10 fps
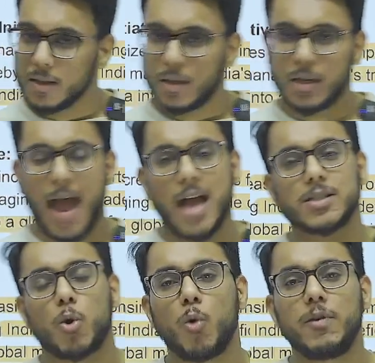As
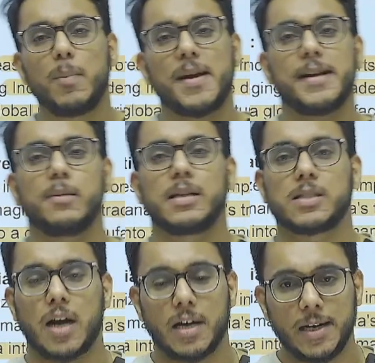COVID pandemic
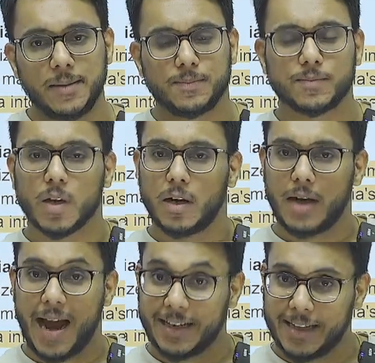started,
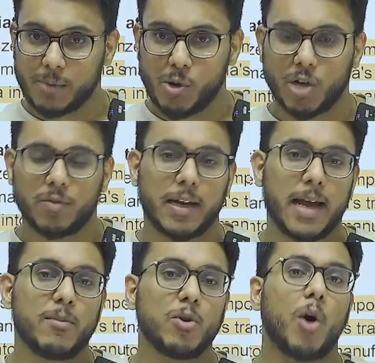at that point of a time,
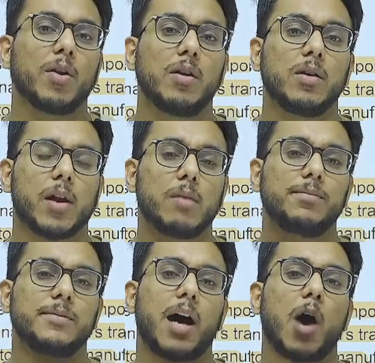Donald Trump
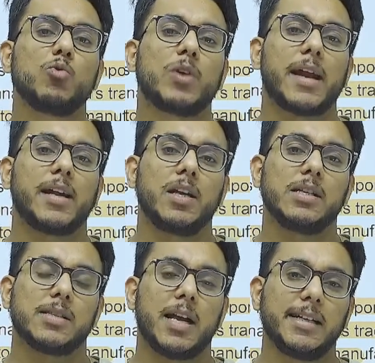outrightly
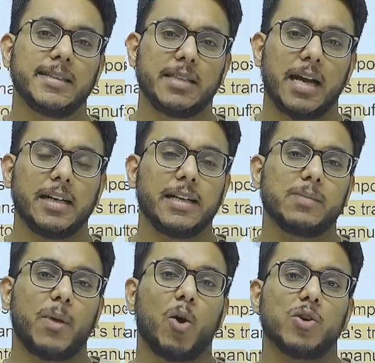said that it is
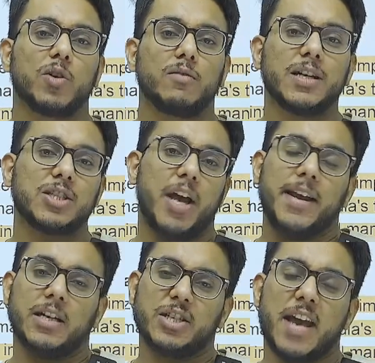because of the China.
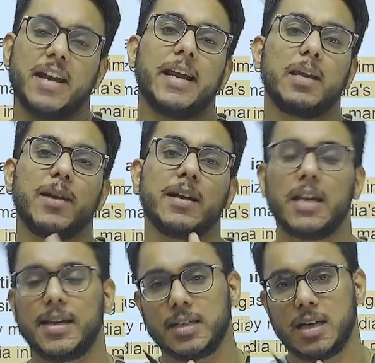China deliberately
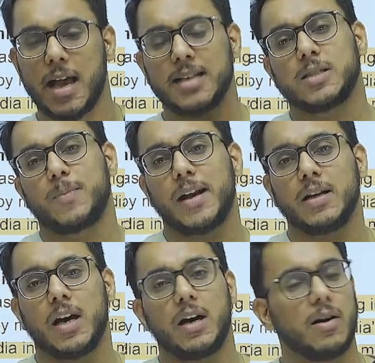has spread the
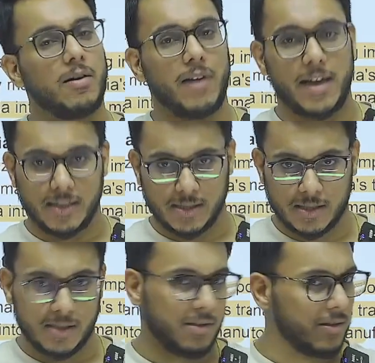virus.
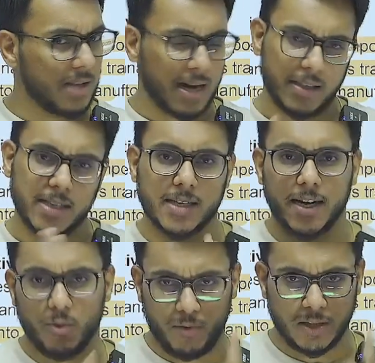That they said
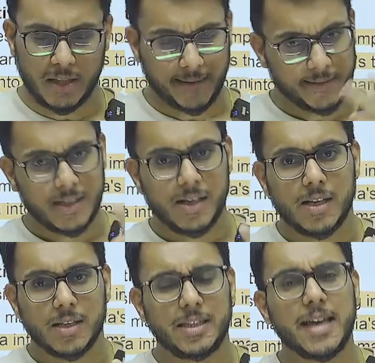one thing.
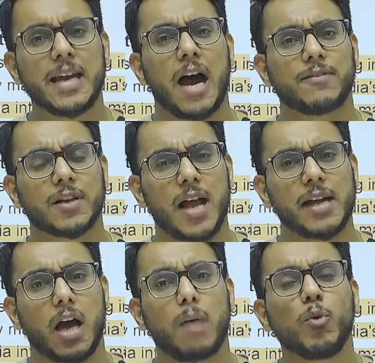Then after that, a
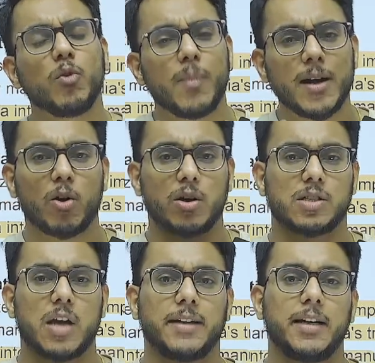movement got
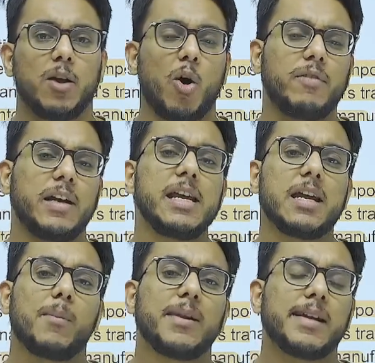started of
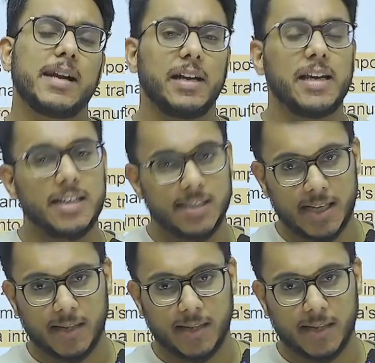decoupling and de-risking.